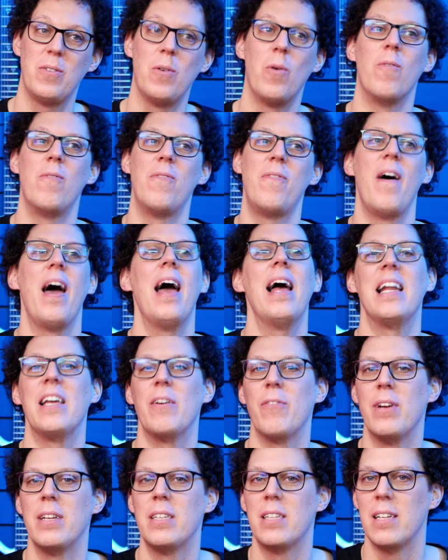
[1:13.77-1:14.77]
or fairly
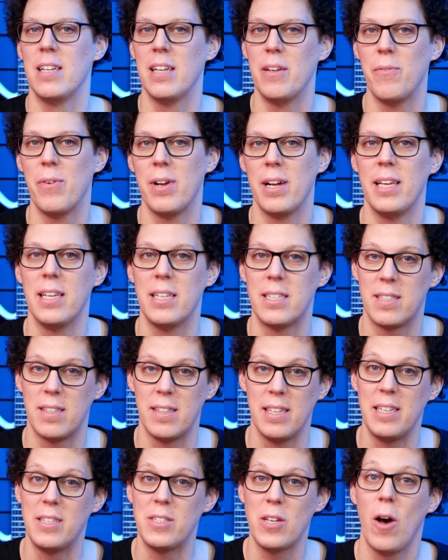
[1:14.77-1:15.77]
recently, released
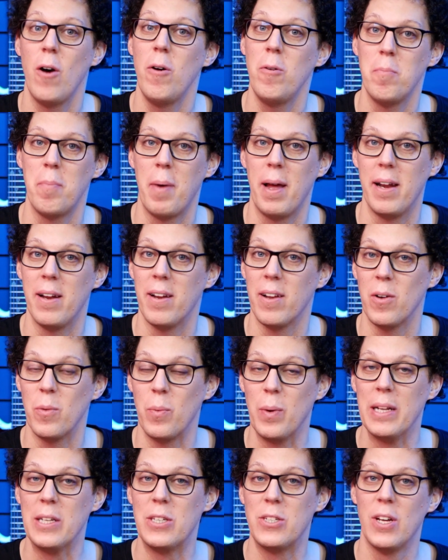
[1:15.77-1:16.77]
the Tone Bender,
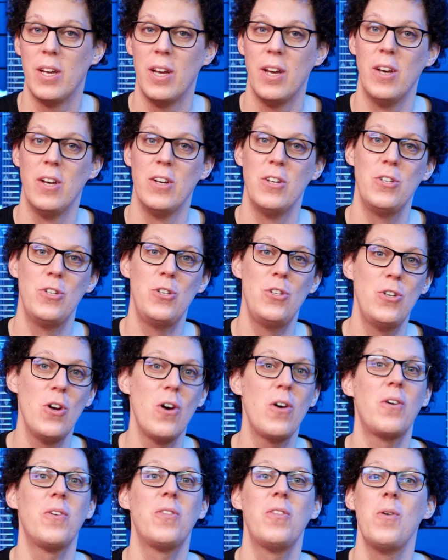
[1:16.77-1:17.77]
which
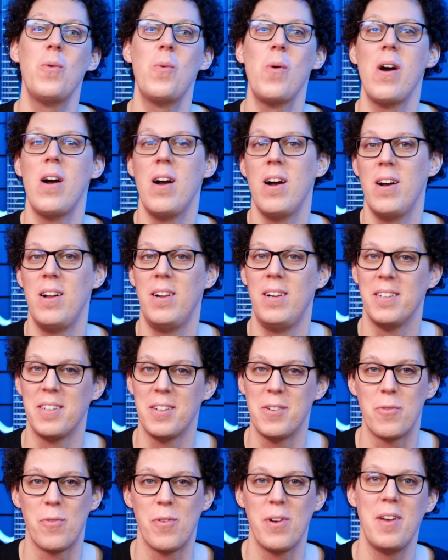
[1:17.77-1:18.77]
shook the world
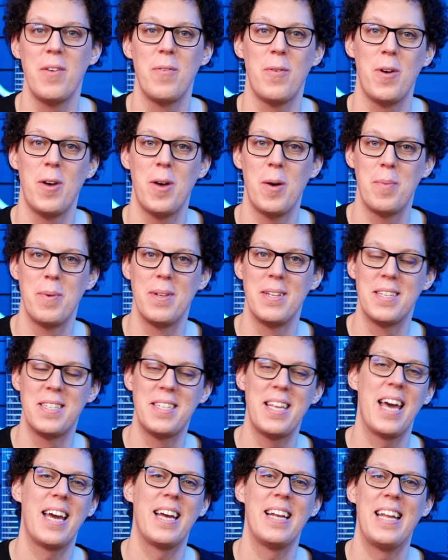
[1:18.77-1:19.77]
of reverb and
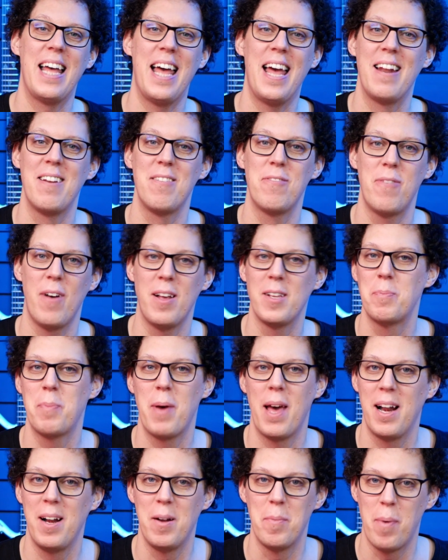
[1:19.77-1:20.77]
second-hand fuzz
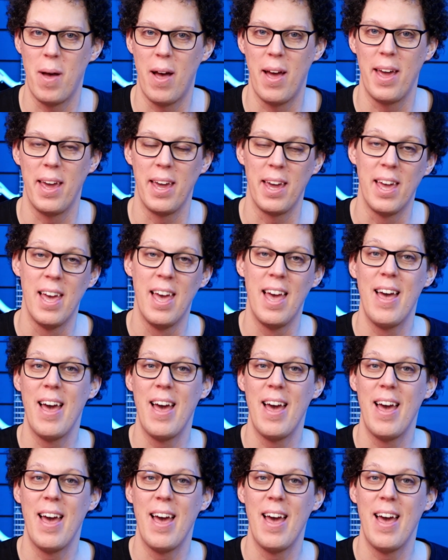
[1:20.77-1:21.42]
pedal buying.